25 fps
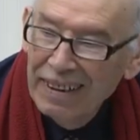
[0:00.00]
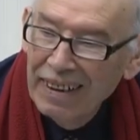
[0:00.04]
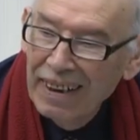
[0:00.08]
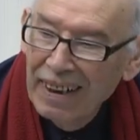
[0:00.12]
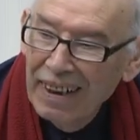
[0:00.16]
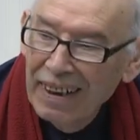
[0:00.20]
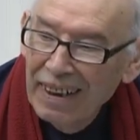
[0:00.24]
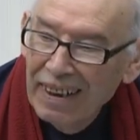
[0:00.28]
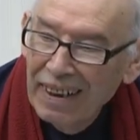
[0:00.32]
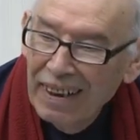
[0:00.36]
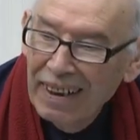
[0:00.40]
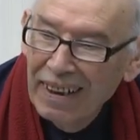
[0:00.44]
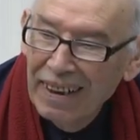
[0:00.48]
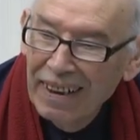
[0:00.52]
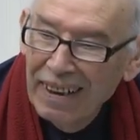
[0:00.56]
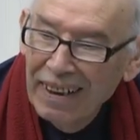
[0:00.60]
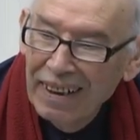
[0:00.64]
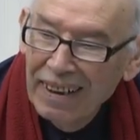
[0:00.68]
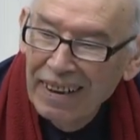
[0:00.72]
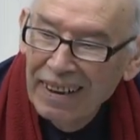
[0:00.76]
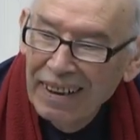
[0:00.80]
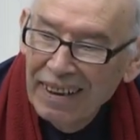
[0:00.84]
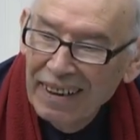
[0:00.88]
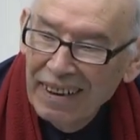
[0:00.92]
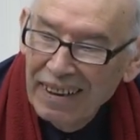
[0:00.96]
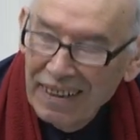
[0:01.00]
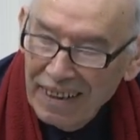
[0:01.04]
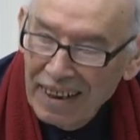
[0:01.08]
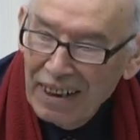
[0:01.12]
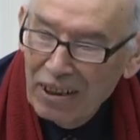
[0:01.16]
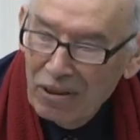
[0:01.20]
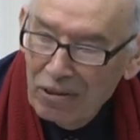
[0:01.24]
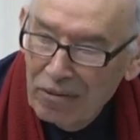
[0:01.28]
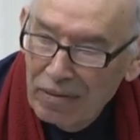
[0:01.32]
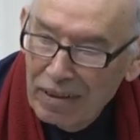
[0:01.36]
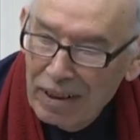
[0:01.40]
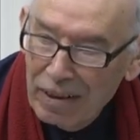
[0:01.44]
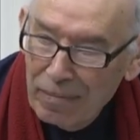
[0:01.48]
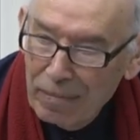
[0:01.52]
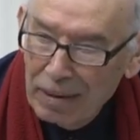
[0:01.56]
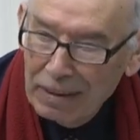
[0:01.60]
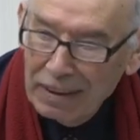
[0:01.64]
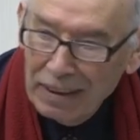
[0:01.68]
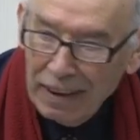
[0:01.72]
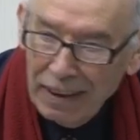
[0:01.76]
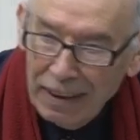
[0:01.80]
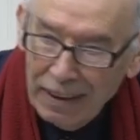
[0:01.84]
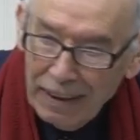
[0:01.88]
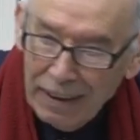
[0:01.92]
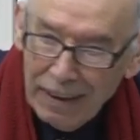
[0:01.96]
Yeah, thank you very
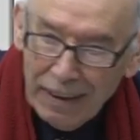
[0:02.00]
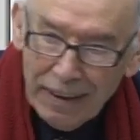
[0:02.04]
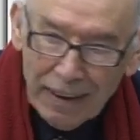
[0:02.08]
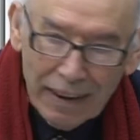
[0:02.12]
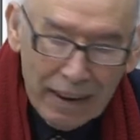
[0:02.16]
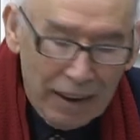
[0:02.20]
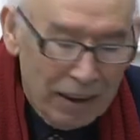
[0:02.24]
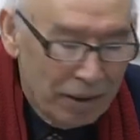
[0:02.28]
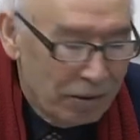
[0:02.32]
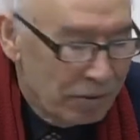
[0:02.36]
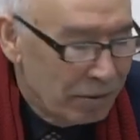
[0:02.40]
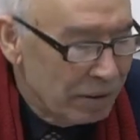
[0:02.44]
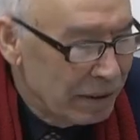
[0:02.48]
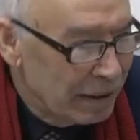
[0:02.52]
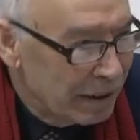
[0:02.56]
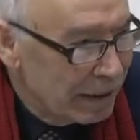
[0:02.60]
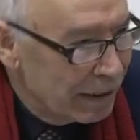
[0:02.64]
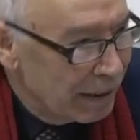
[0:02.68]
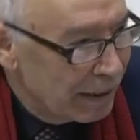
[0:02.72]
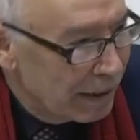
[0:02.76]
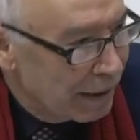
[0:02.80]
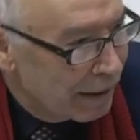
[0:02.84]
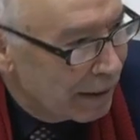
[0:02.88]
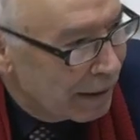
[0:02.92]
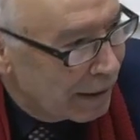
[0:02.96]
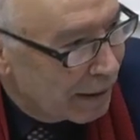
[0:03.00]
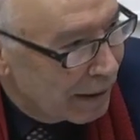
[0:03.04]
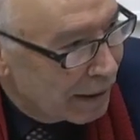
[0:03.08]
much. I really